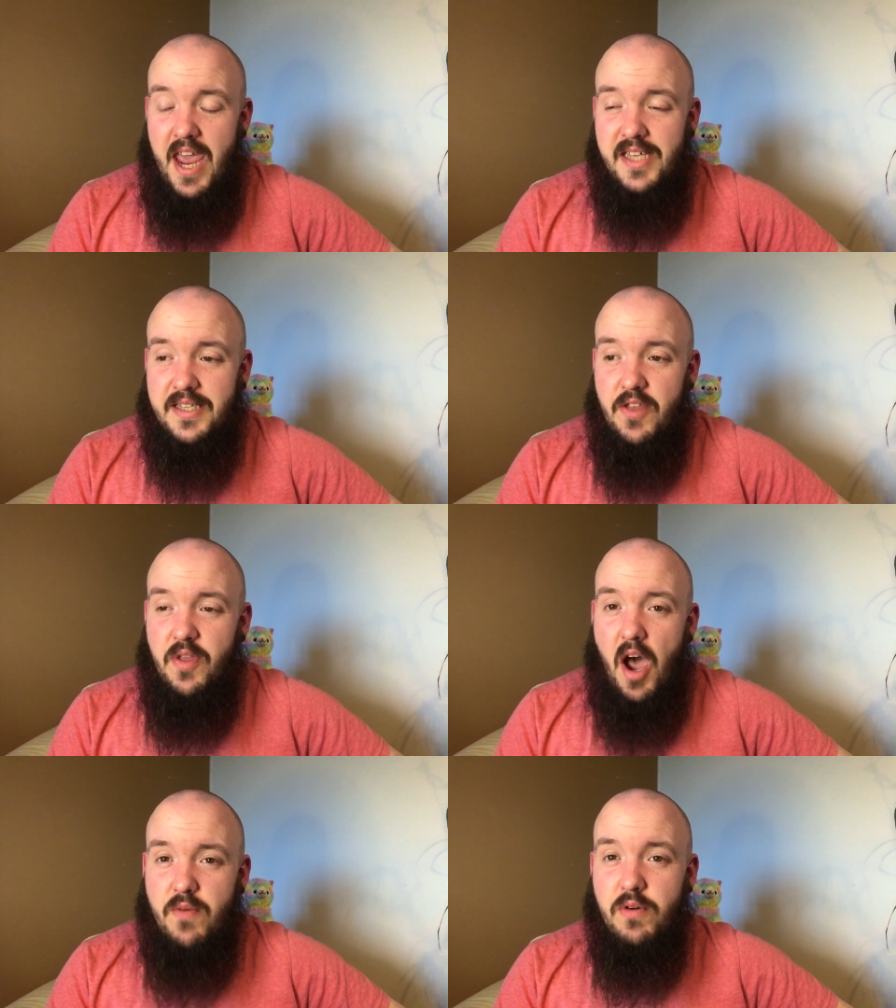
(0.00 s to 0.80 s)

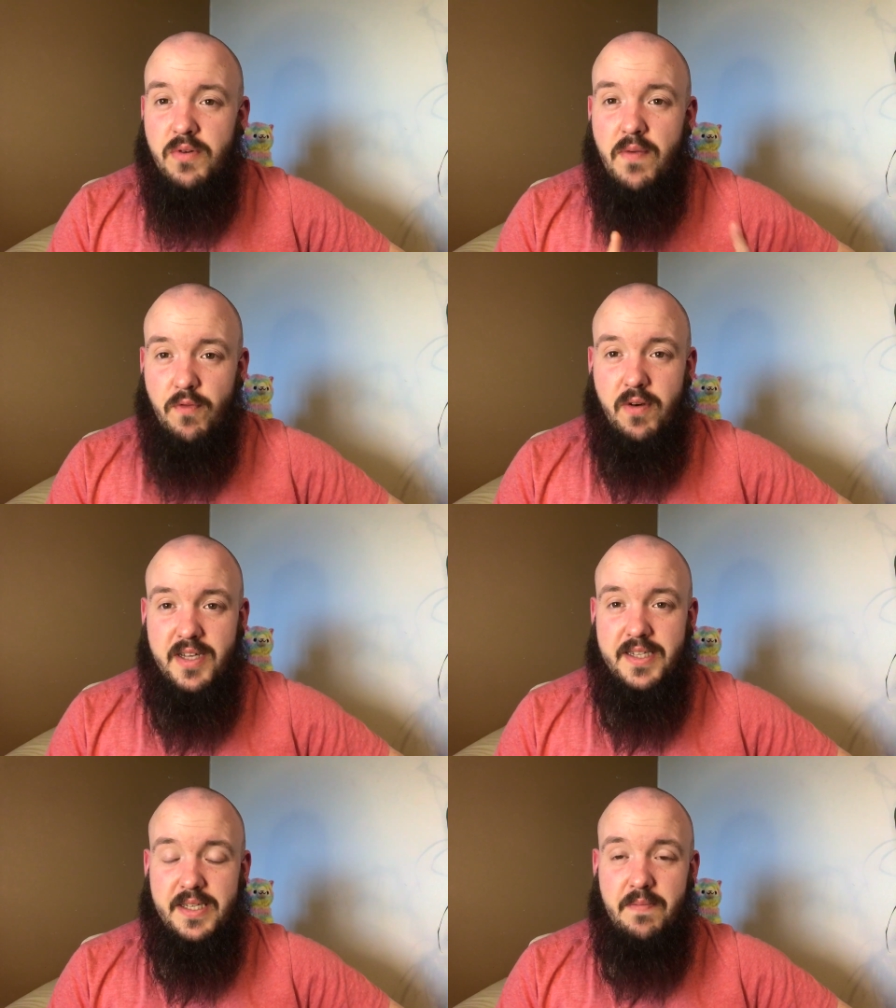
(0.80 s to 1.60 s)
it, I will give
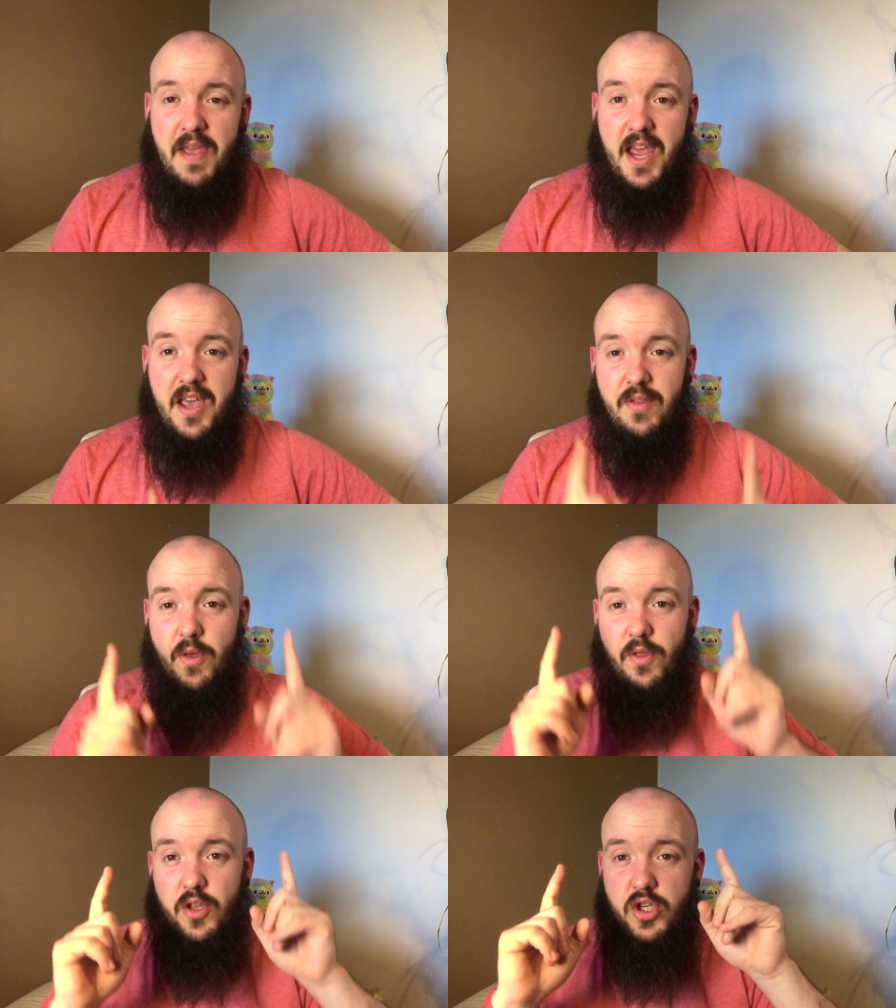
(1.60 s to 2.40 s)
criticism here
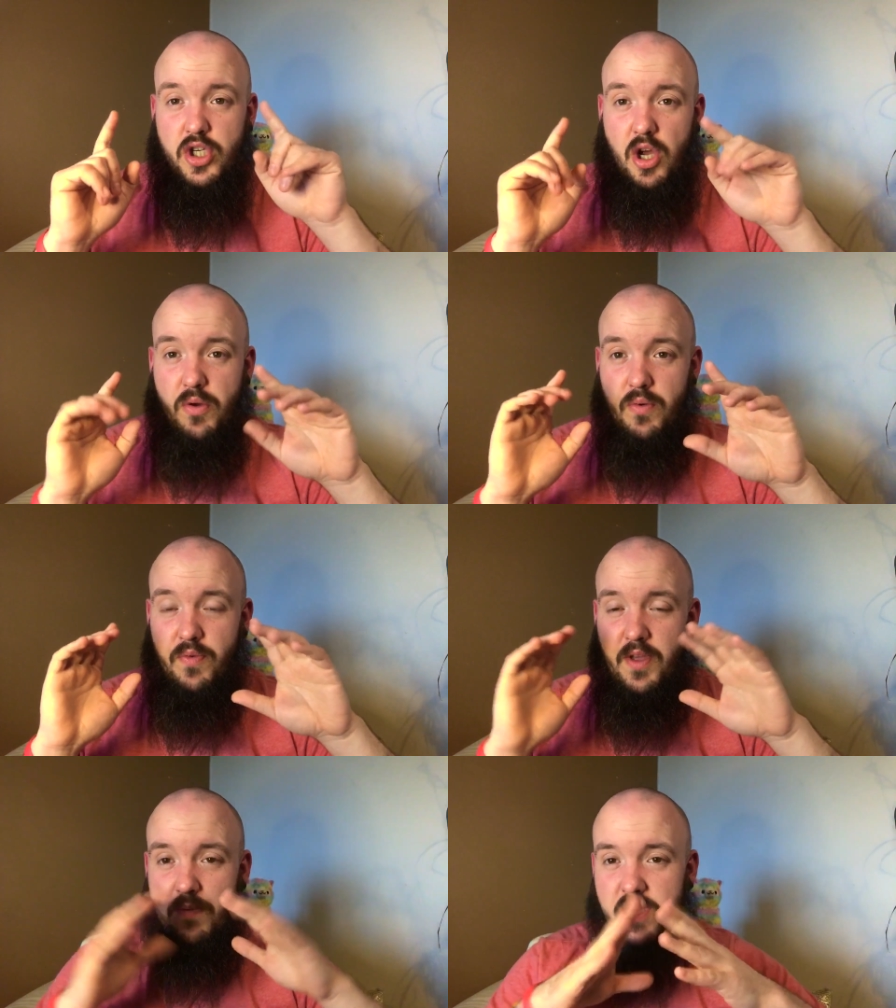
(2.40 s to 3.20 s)
that the show,
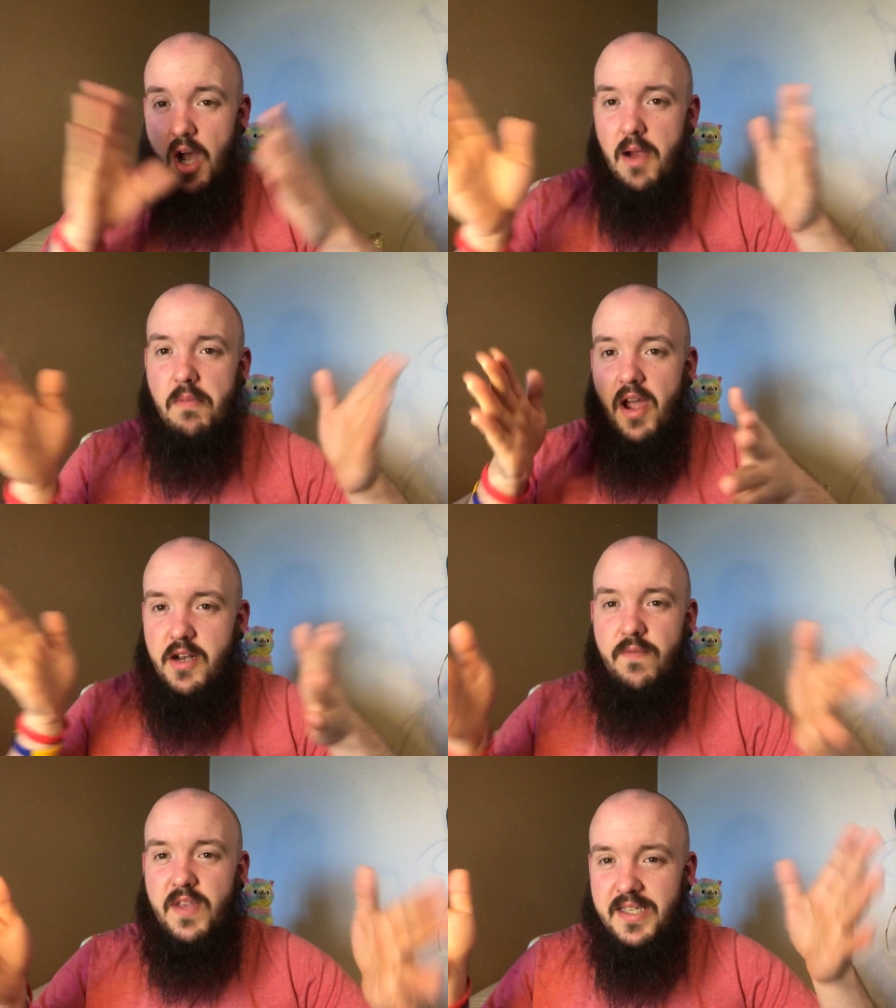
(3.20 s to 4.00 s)
the
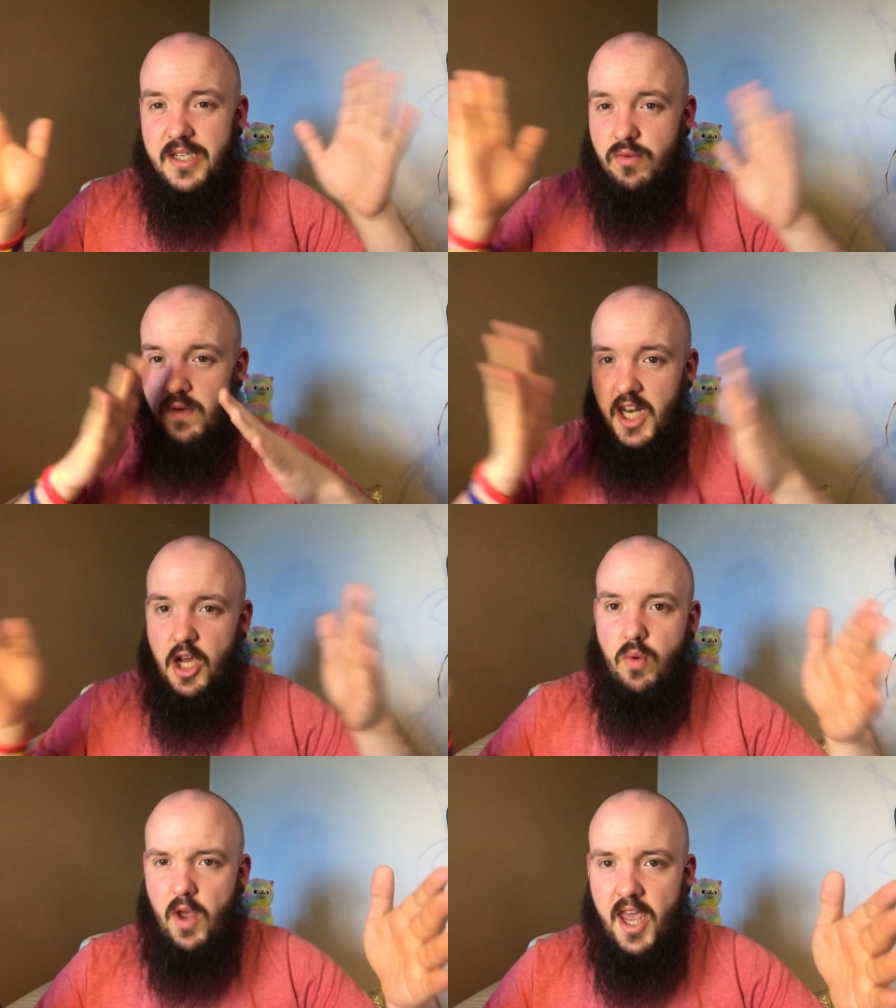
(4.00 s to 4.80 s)
timeline of this is really
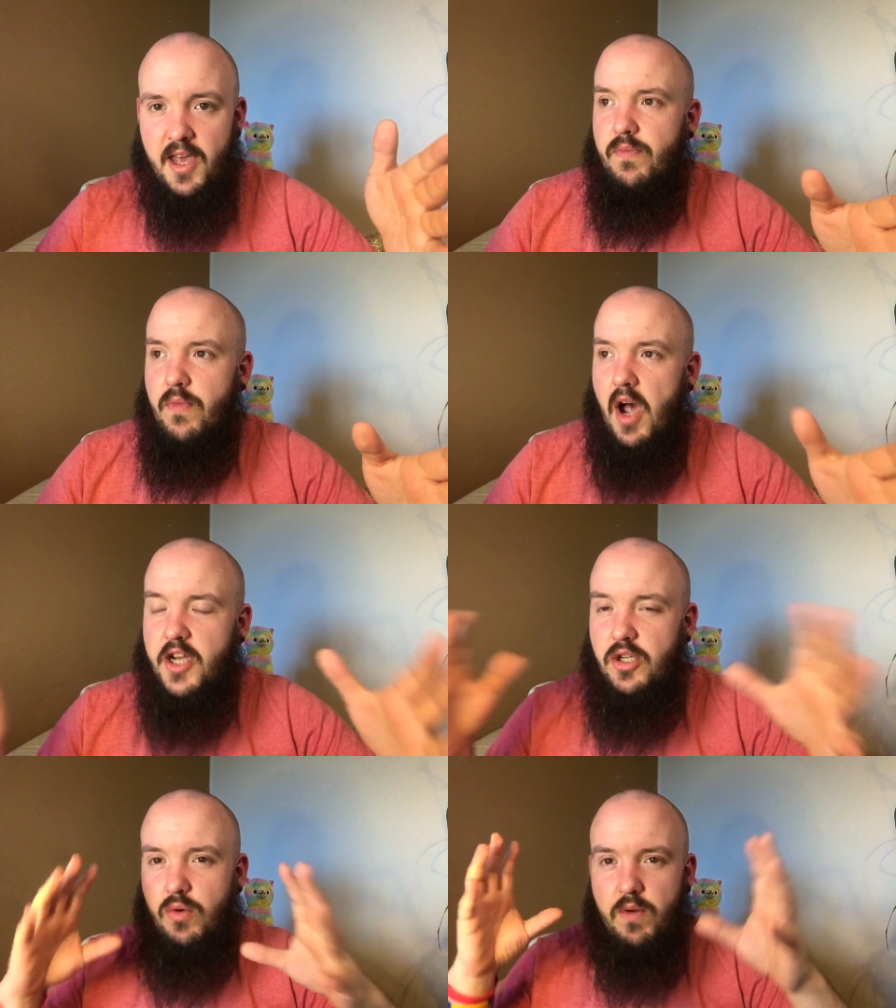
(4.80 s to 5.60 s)
quick. I
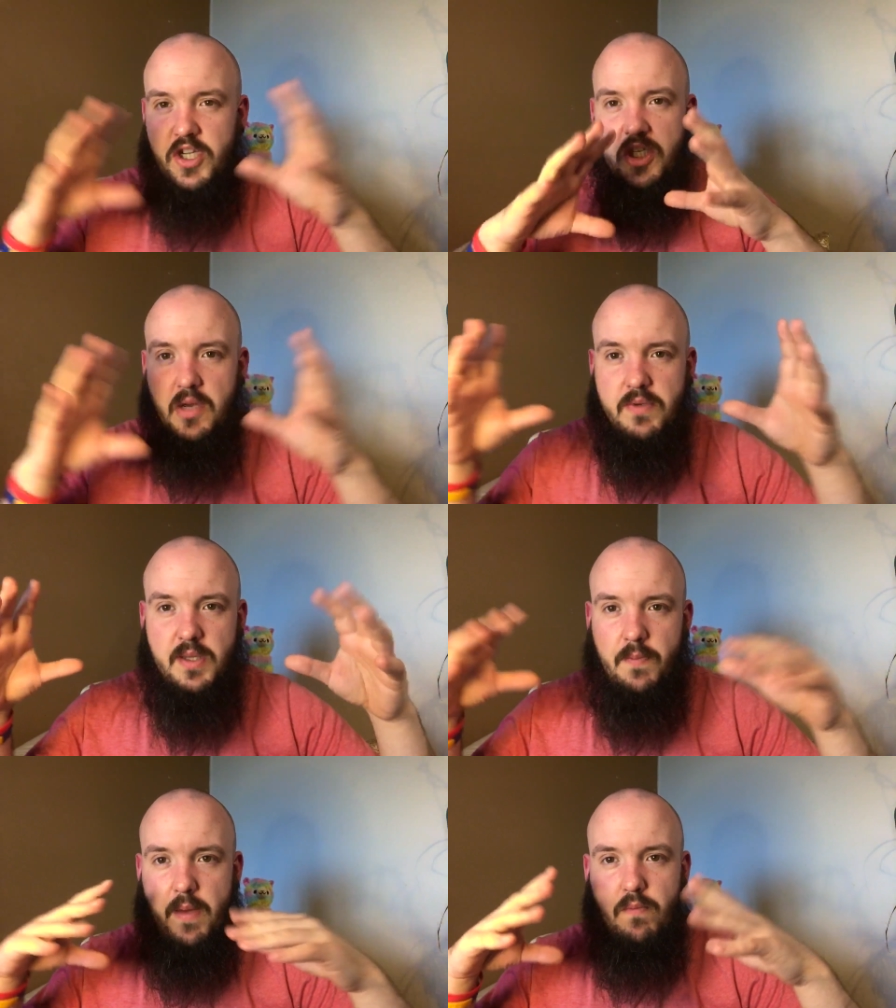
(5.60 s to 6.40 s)
do wish there was
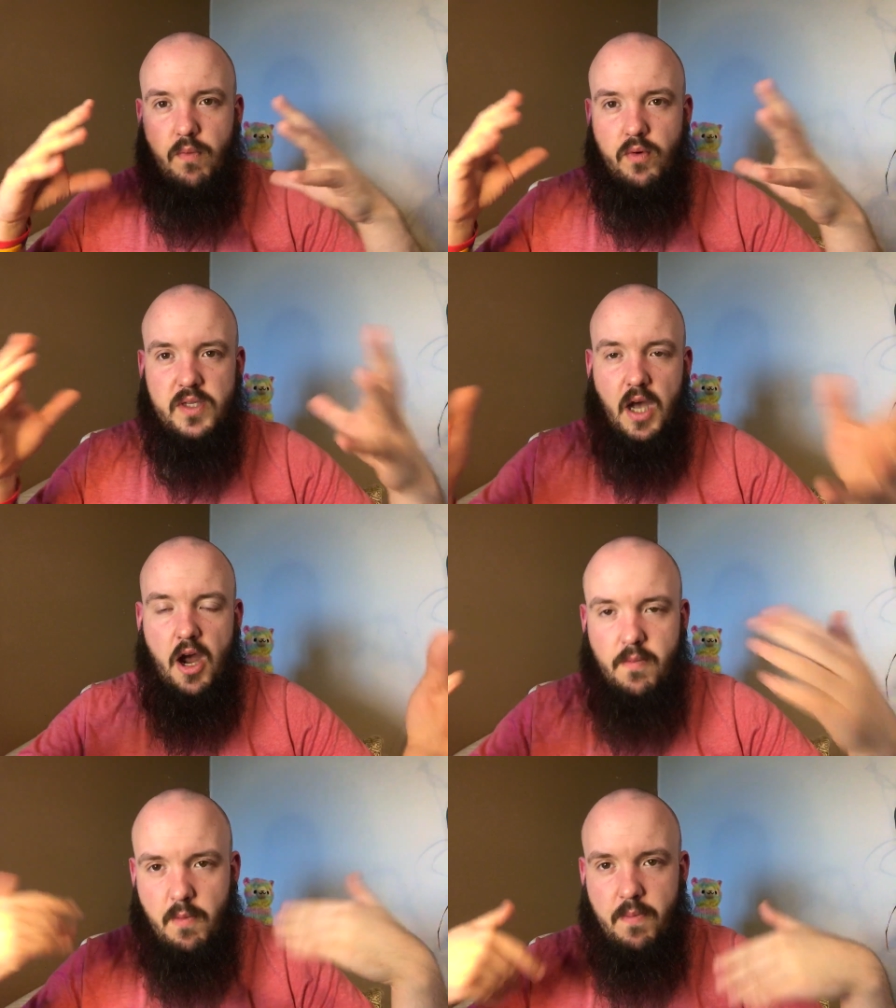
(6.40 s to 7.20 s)
a bit more
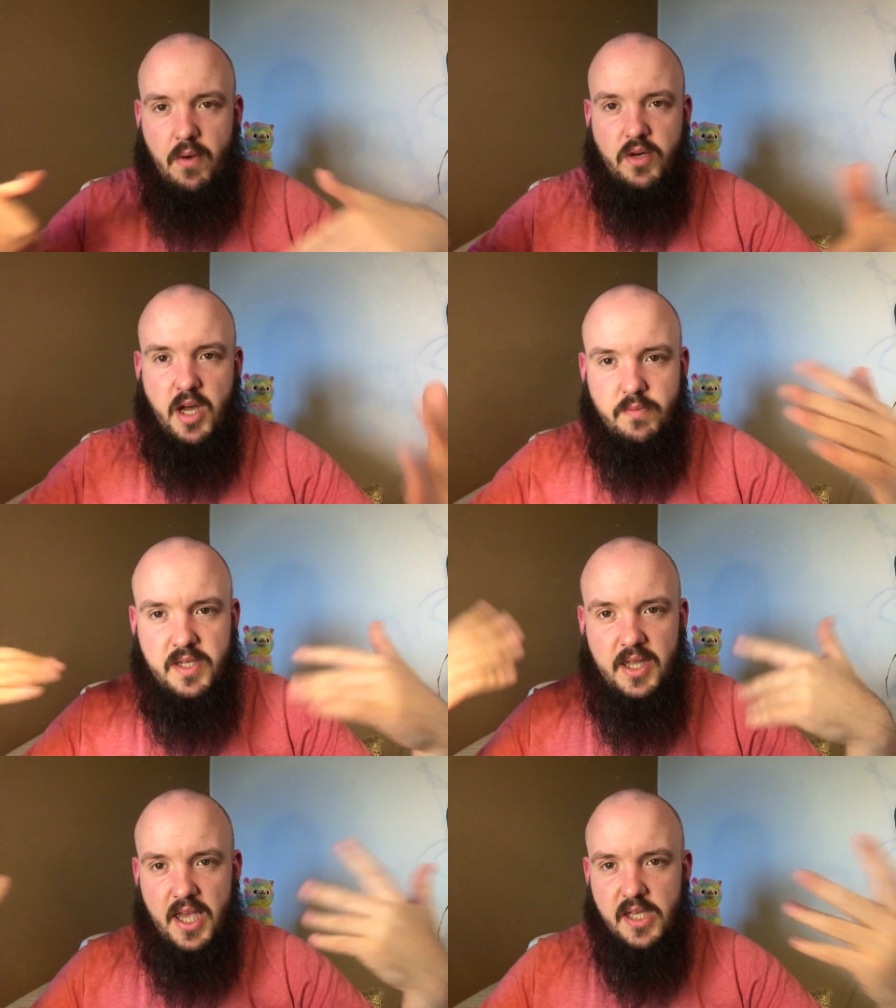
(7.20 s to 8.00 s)
time and build up
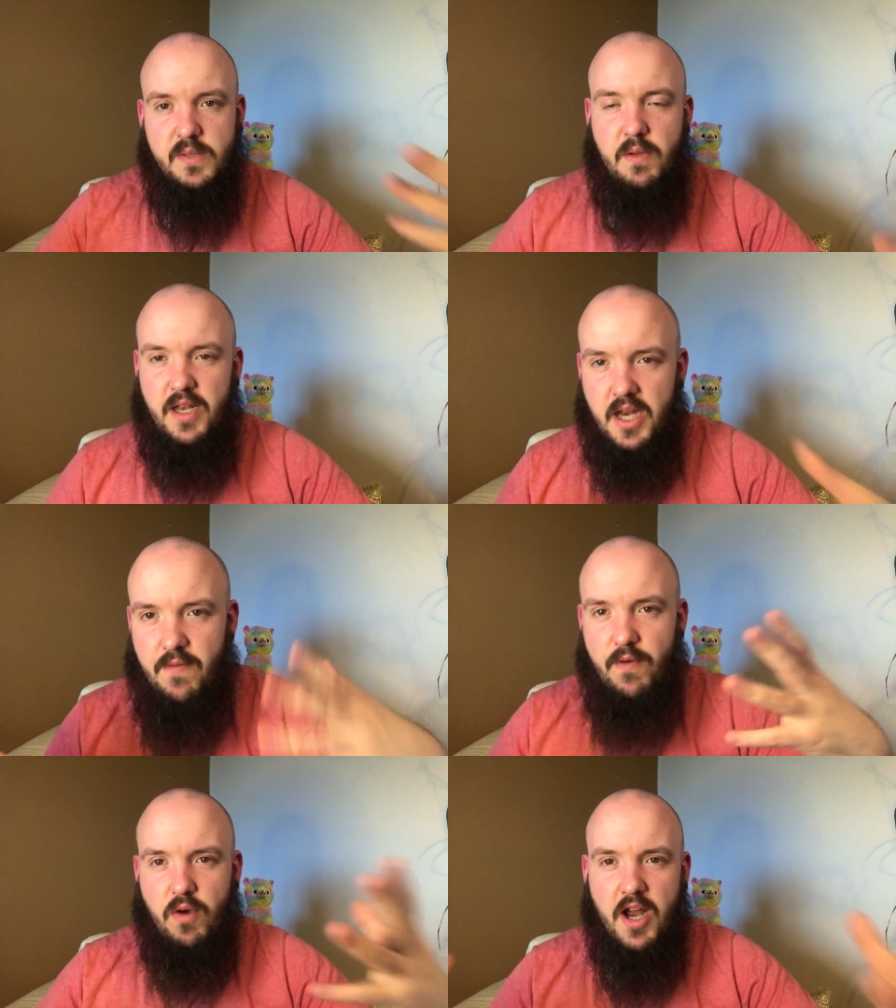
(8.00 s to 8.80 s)
to this, but it did
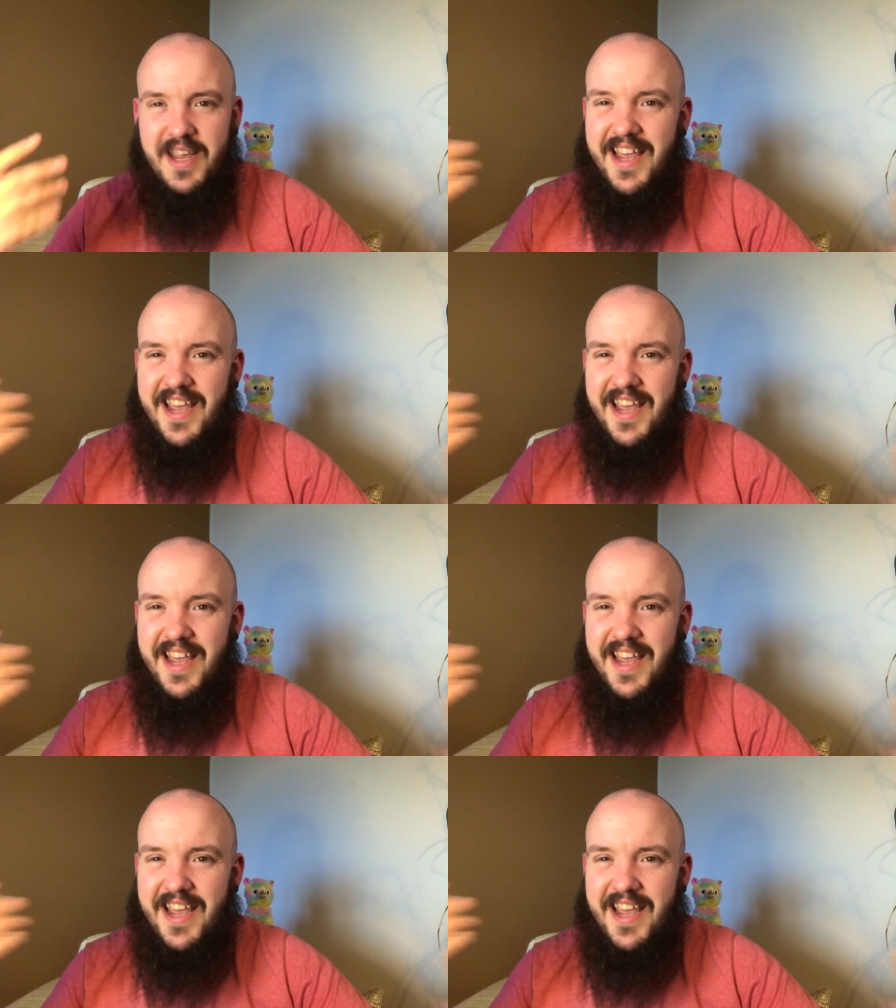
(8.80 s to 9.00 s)
feel kind of